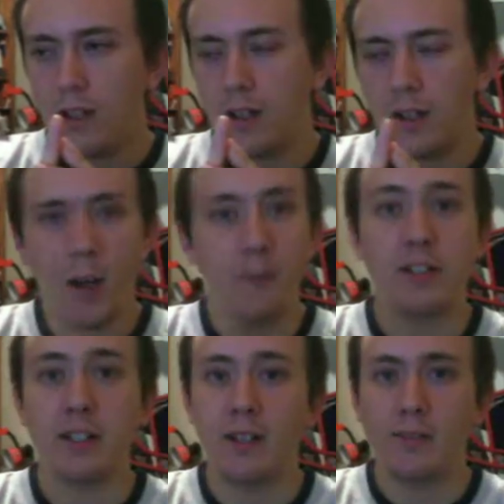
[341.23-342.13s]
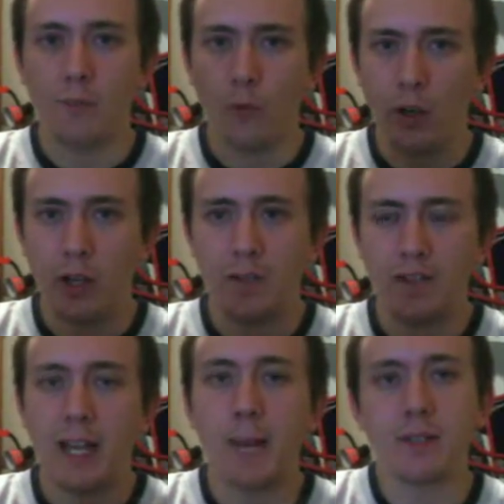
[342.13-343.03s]
Obviously, winner of this
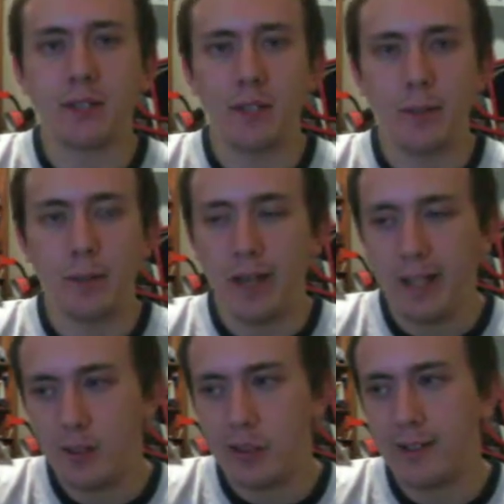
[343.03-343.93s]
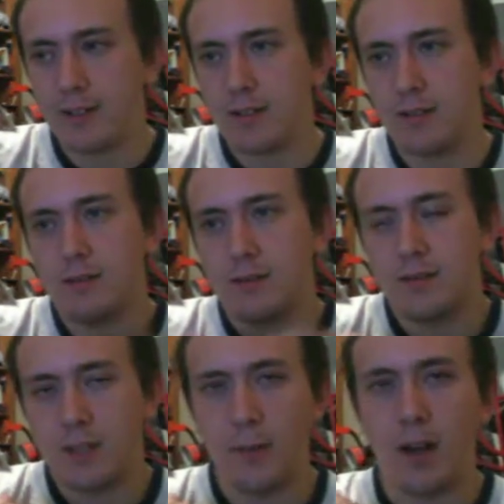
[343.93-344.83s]
game is going to be the Patriots.
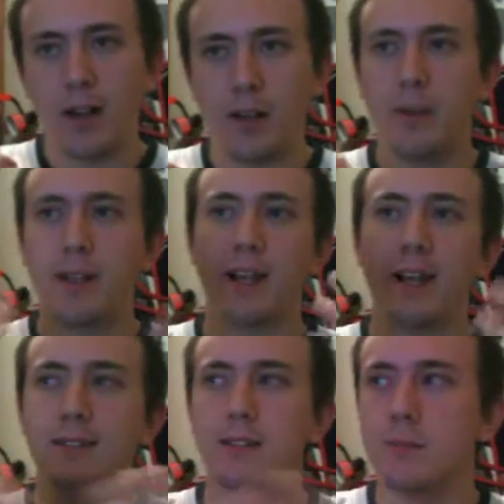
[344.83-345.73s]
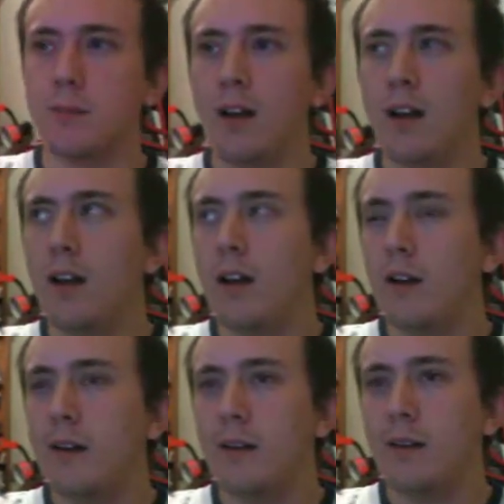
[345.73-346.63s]
I'm not going to pick against them.
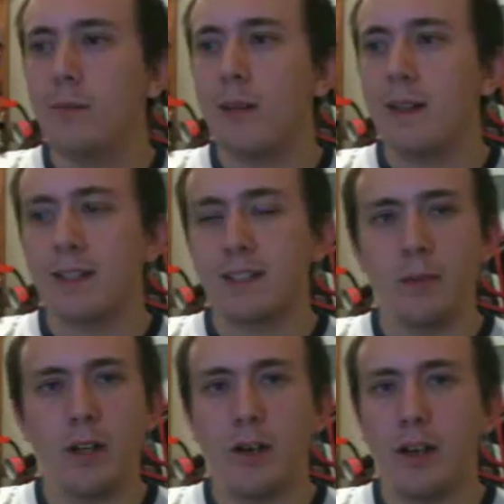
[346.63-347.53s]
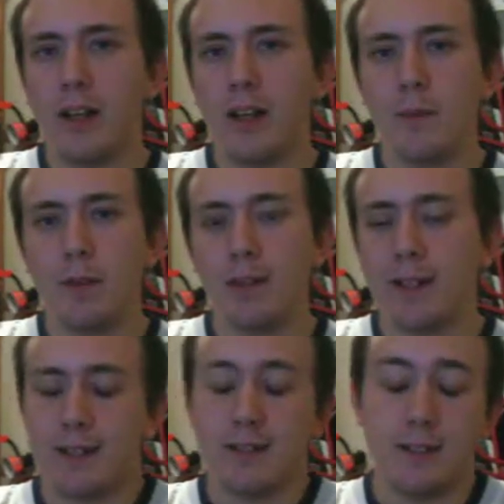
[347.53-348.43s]
I think it's going to be a great game, though, like
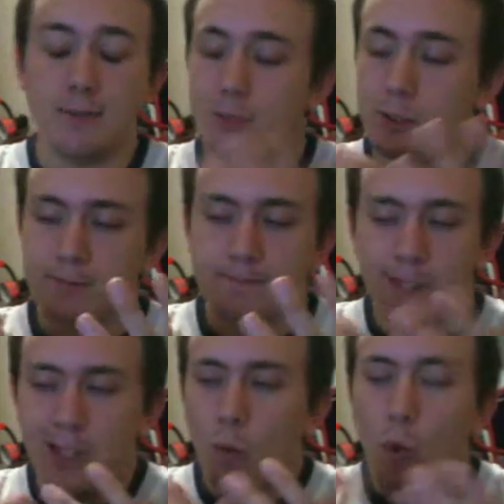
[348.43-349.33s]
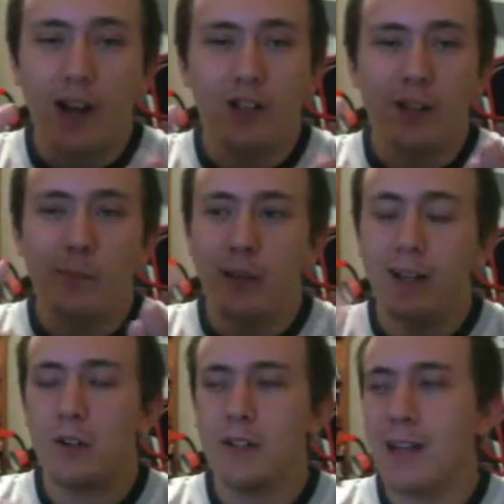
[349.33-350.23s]
I said. So watch it, be
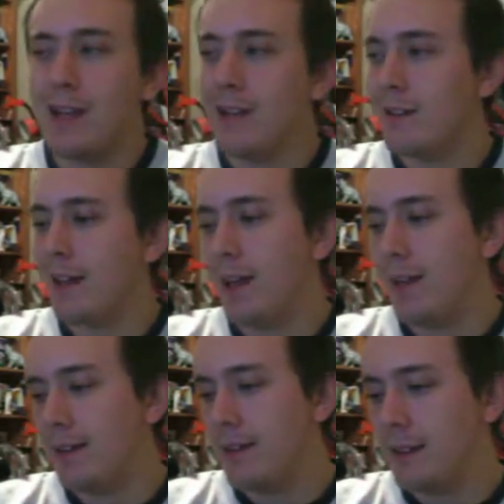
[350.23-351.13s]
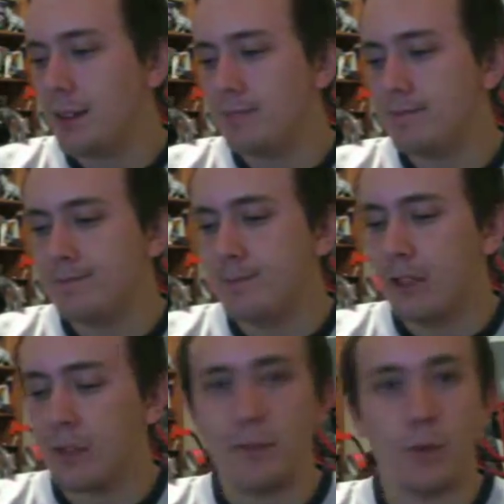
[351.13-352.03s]
entertained, and
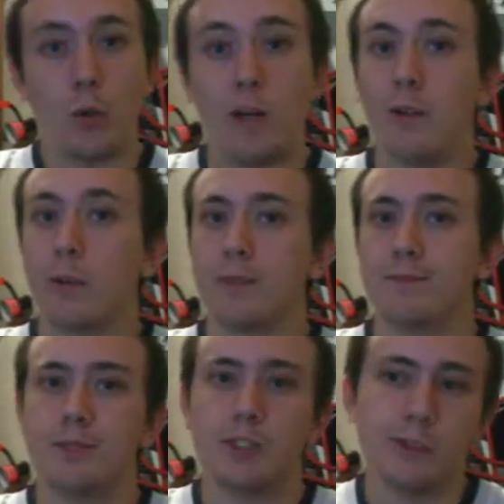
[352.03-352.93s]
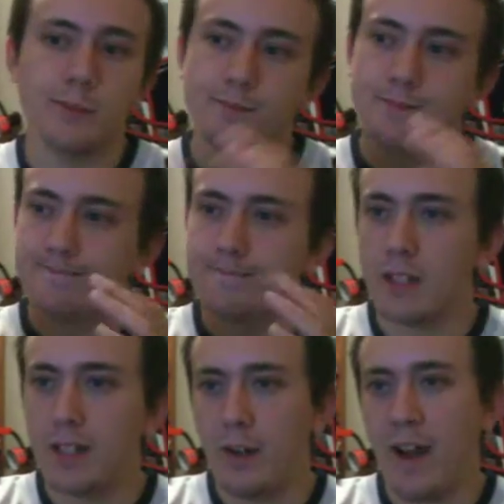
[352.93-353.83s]
you're in for a wild one. So
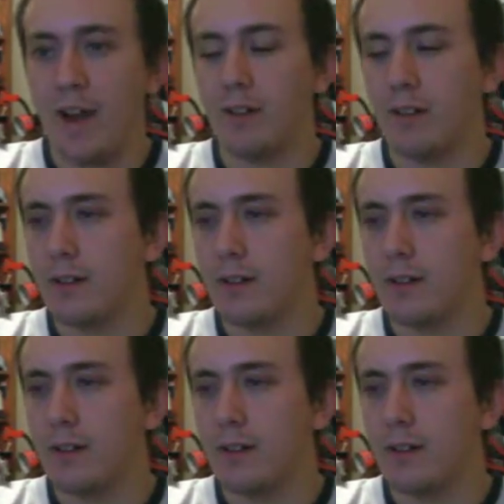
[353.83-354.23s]
there you have it.